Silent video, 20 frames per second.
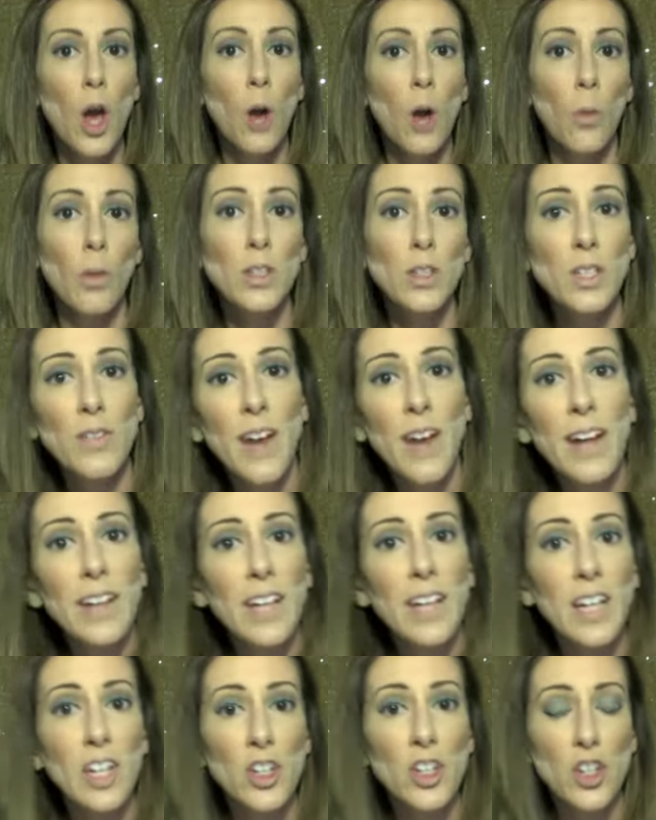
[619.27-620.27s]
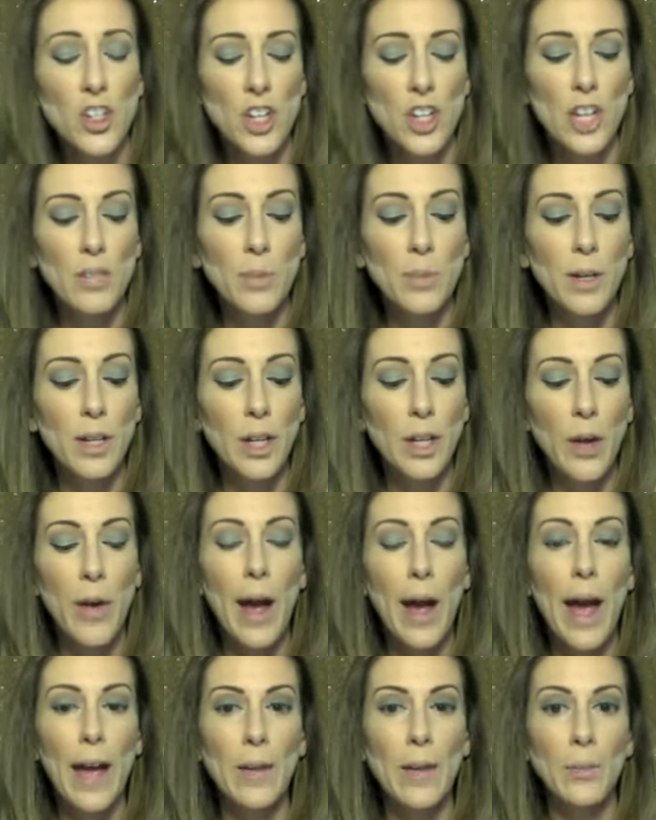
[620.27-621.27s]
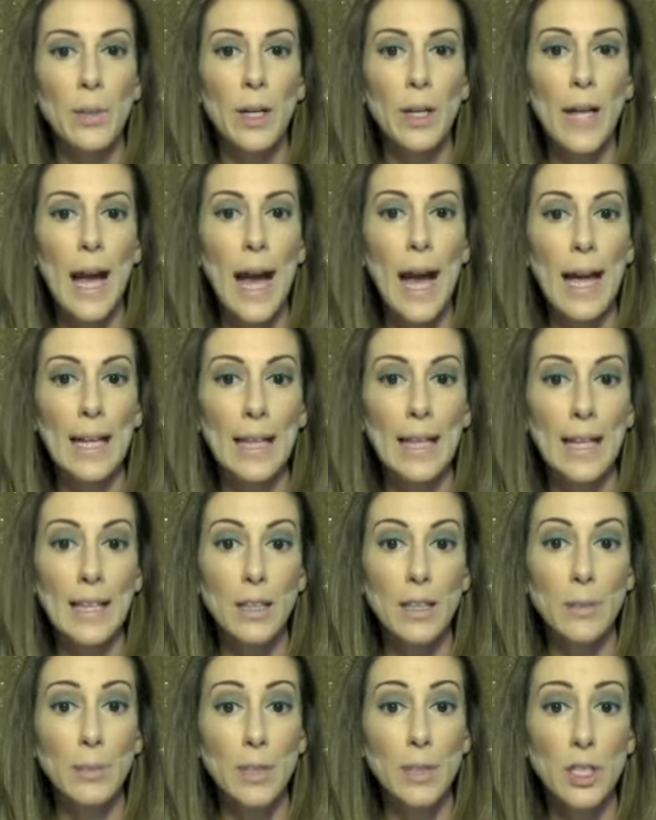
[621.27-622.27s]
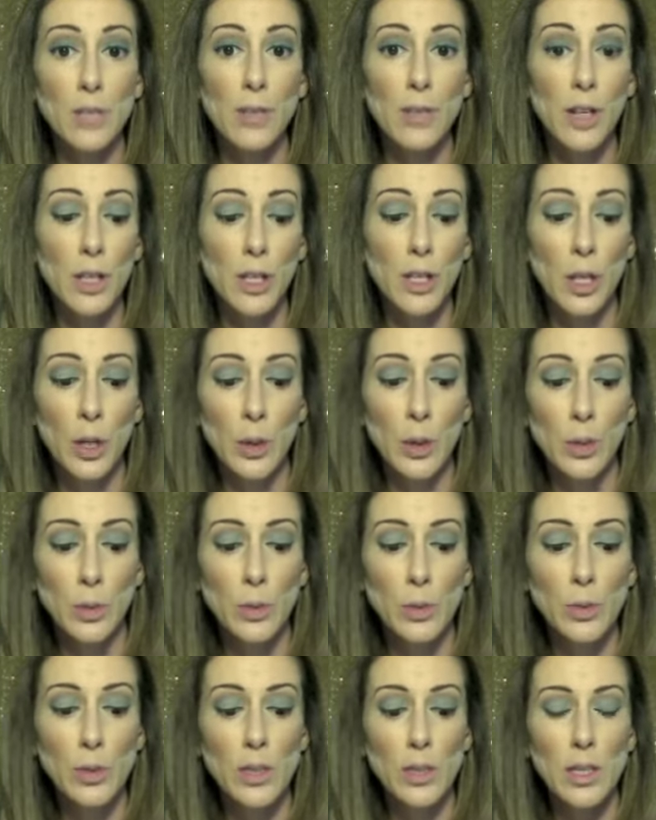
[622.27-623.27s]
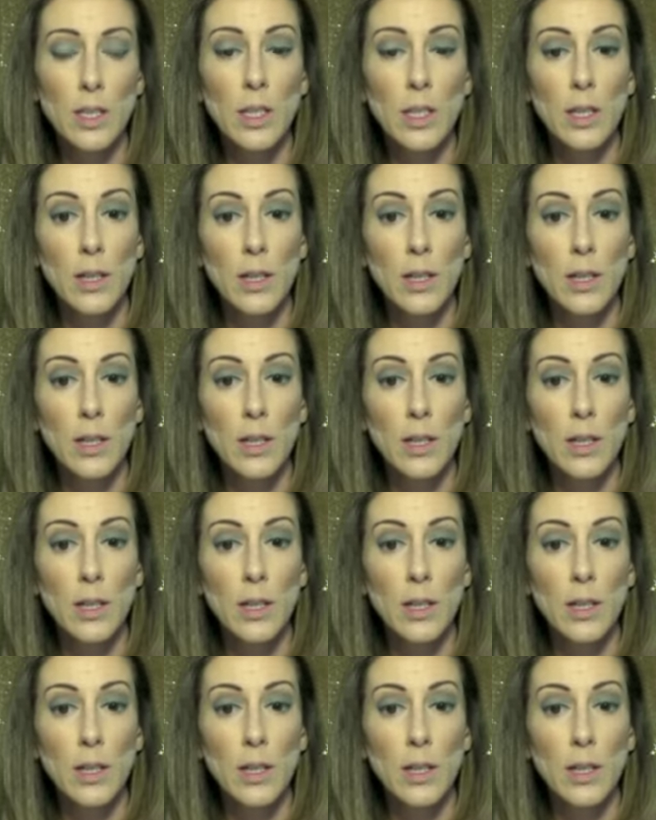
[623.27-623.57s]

Once you've highlighted your cheeks, we're going to go ahead and we're going to highlight the bridge of our nose.